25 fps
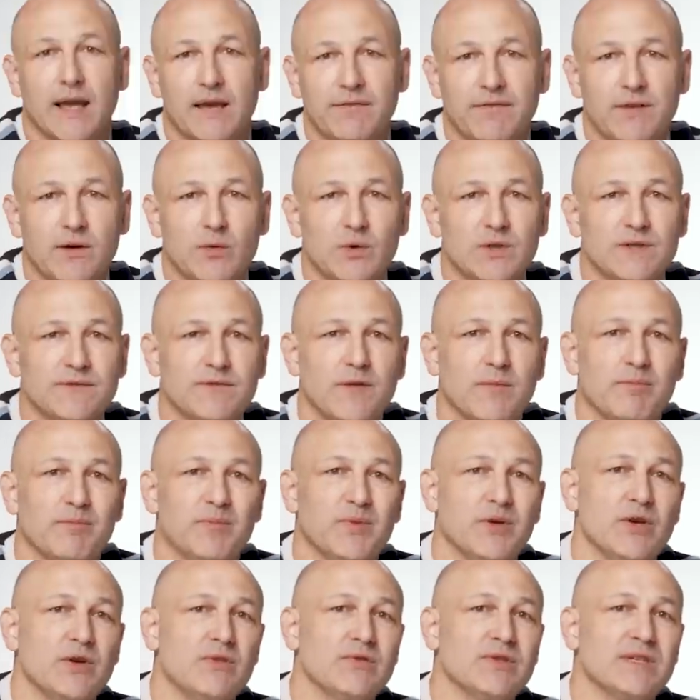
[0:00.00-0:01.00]
if it was for
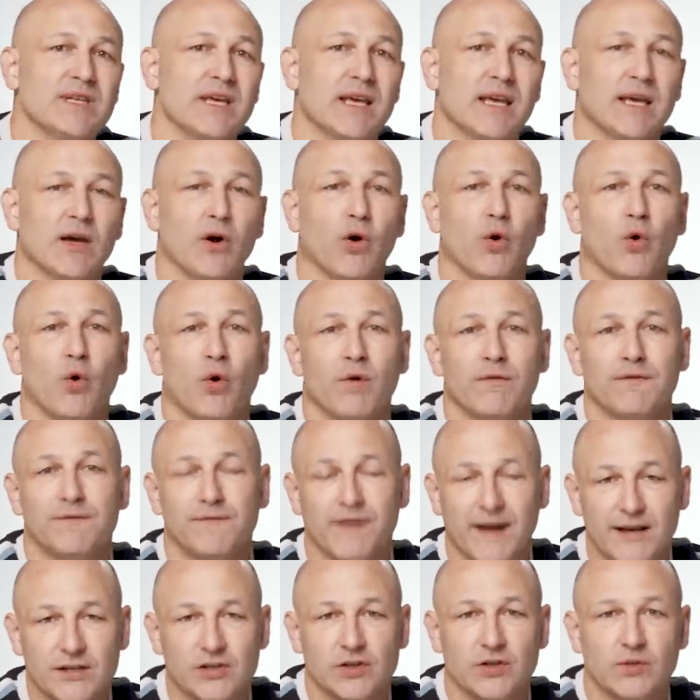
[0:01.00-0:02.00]
beauty or
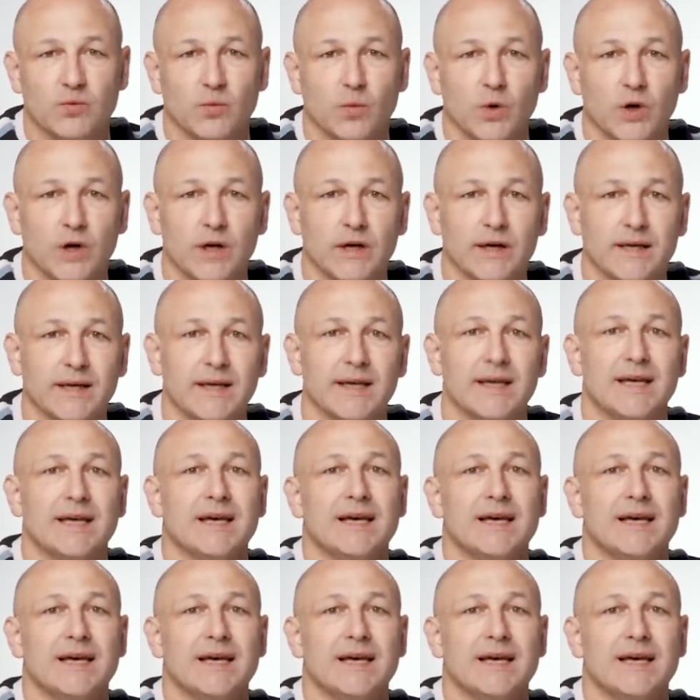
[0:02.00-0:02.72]
fashion work,